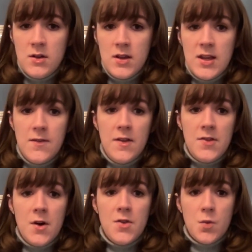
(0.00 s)
Even
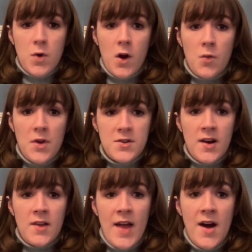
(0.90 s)
though the world was not
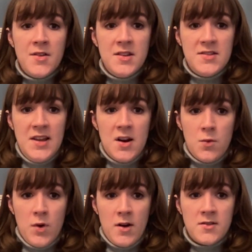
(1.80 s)
allowed to see her
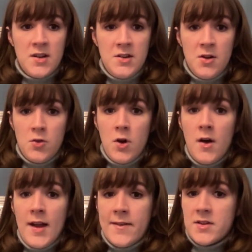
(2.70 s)
works until
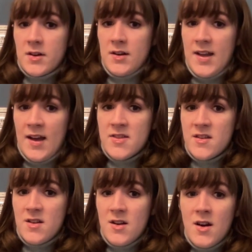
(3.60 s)
long after her death,
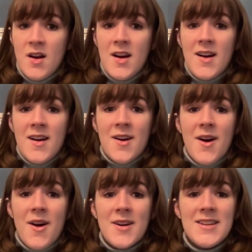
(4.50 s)
her
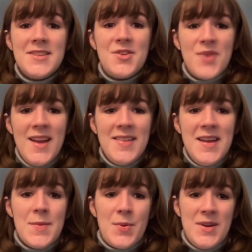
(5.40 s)
art is greatly
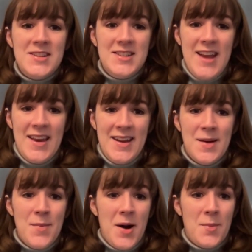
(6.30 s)
appreciated
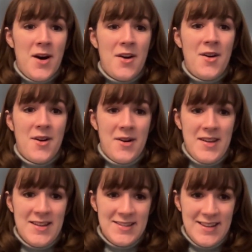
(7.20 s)
among modern
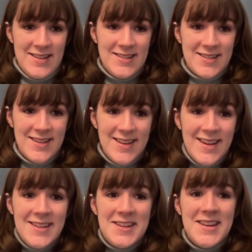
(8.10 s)
audiences.
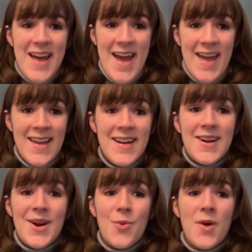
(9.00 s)
Today,
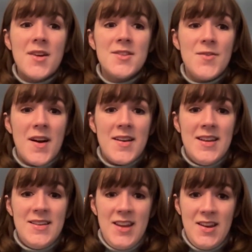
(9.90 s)
her works of art
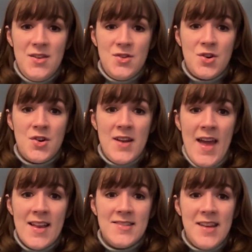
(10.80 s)
continue to
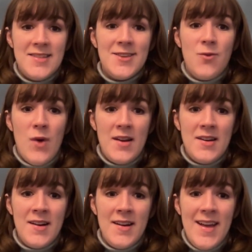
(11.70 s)
create a sense of
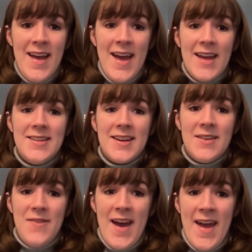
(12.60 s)
wonder and to
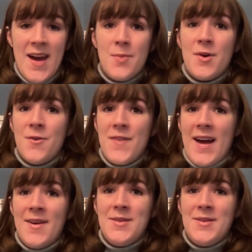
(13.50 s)
convey a profound